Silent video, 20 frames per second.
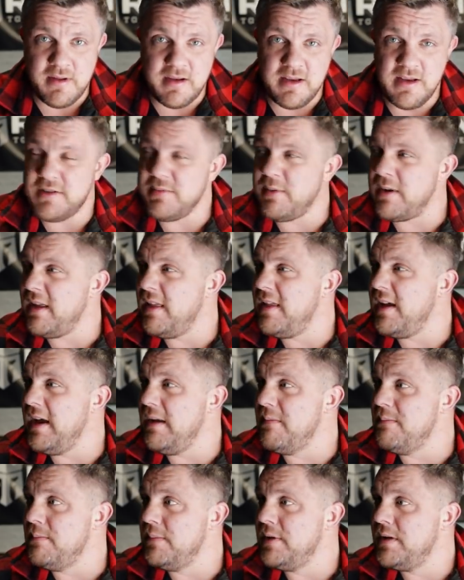and each one of
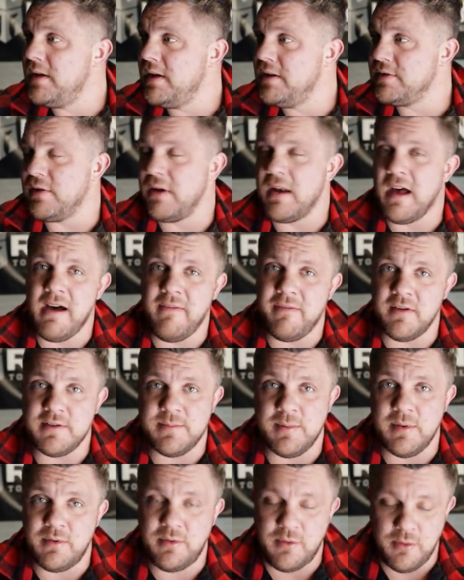them is on
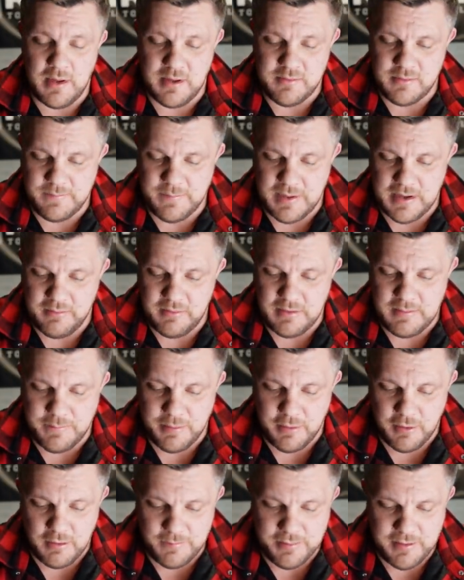average about £200 a
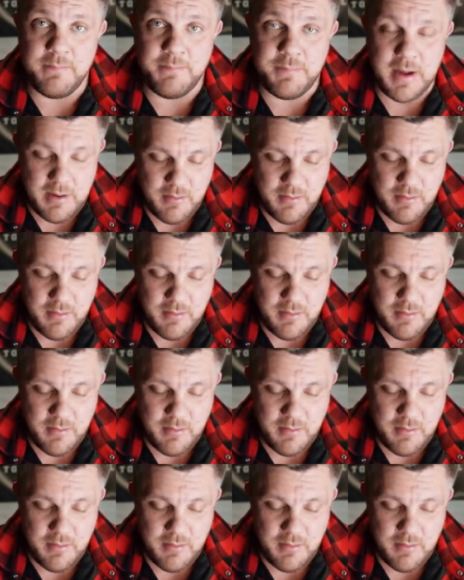pop.